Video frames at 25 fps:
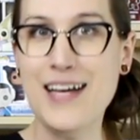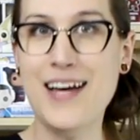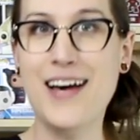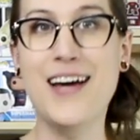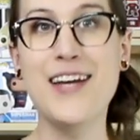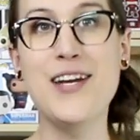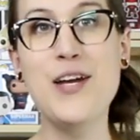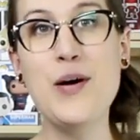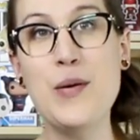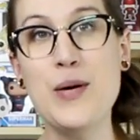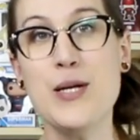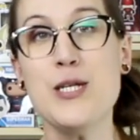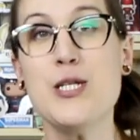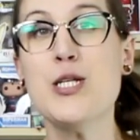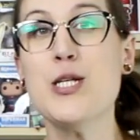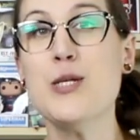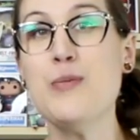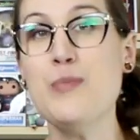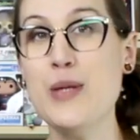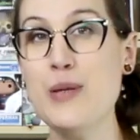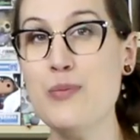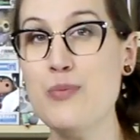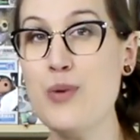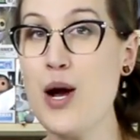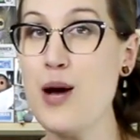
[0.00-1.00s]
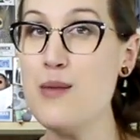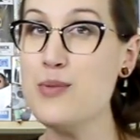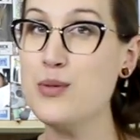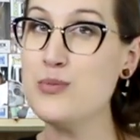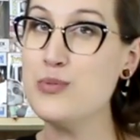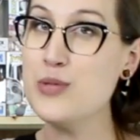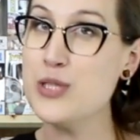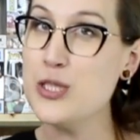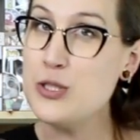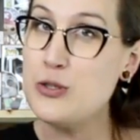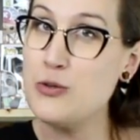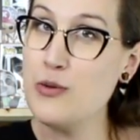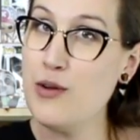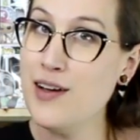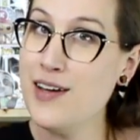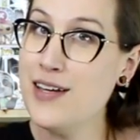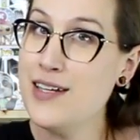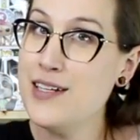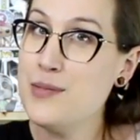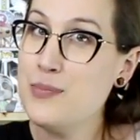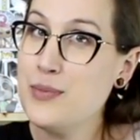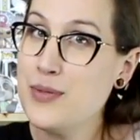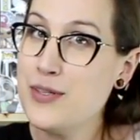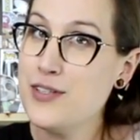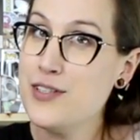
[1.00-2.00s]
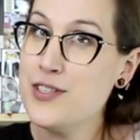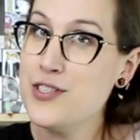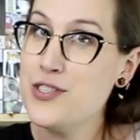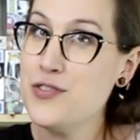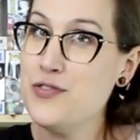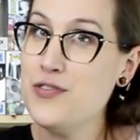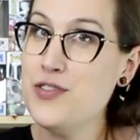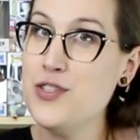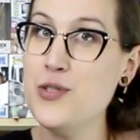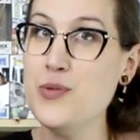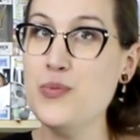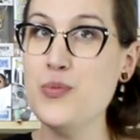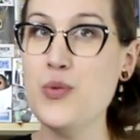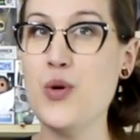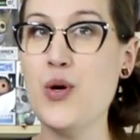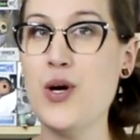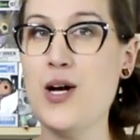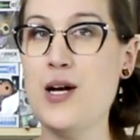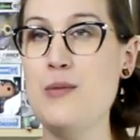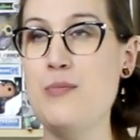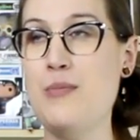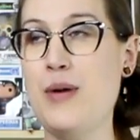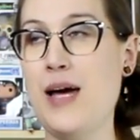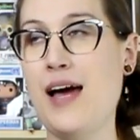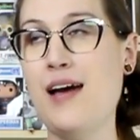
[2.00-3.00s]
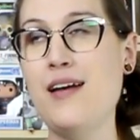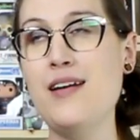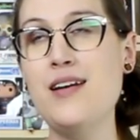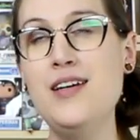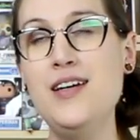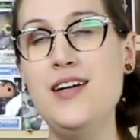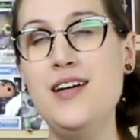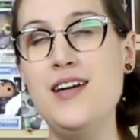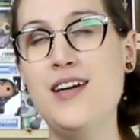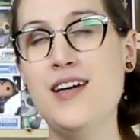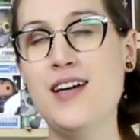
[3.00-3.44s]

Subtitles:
I know I should be probably trying to purge a few more, but